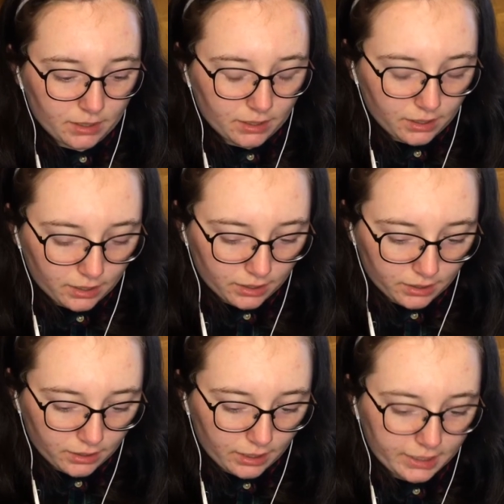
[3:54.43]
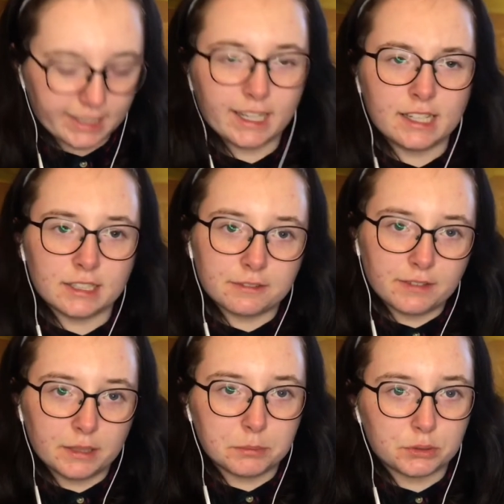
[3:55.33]
I kind of
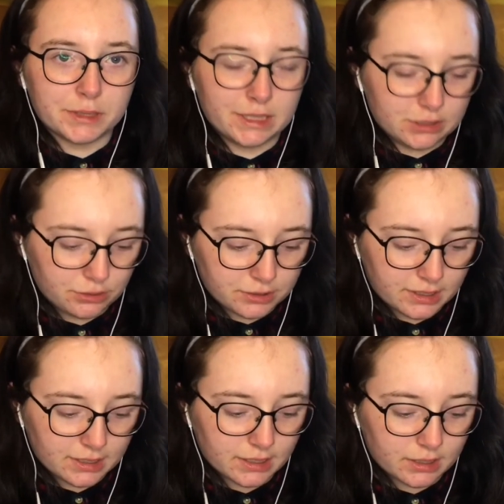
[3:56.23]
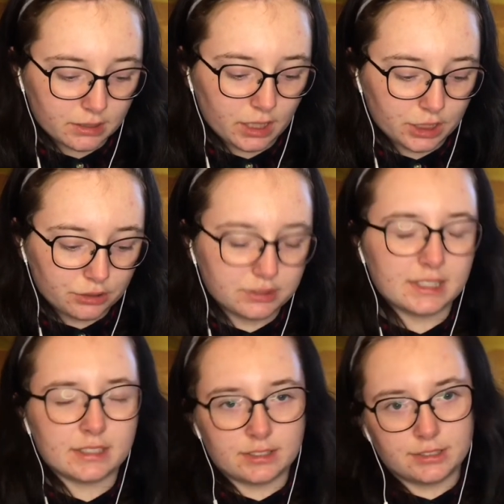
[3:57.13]
flip between using
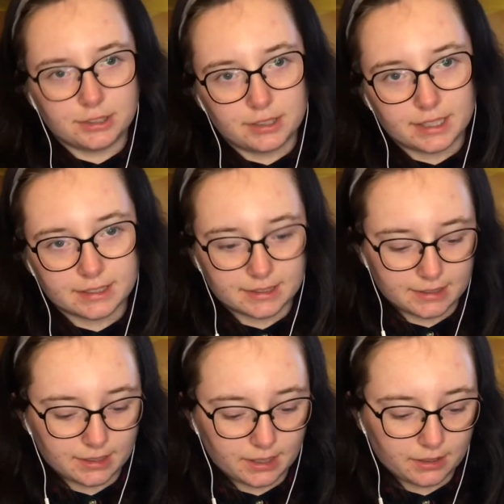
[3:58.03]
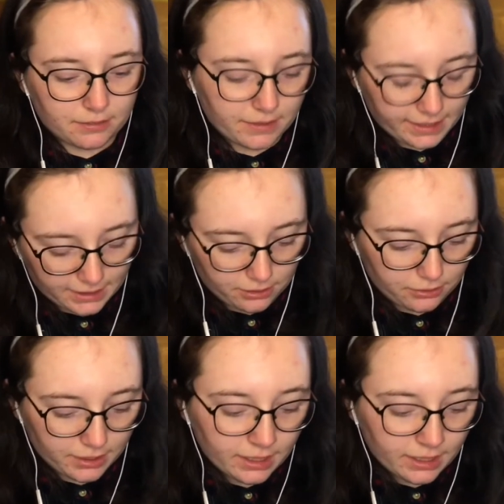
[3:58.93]
this to-do list thing on there,